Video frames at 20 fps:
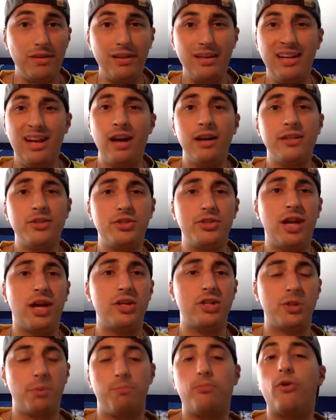not
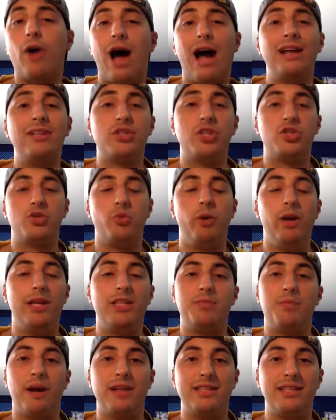a surprise, because we
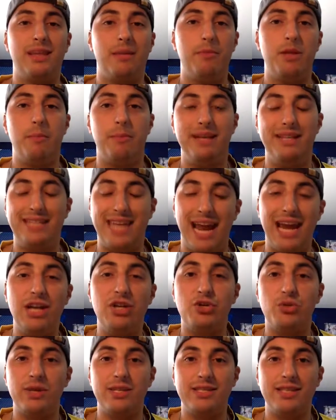expected them to be
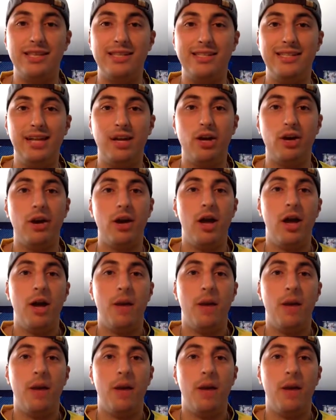dangerous this year,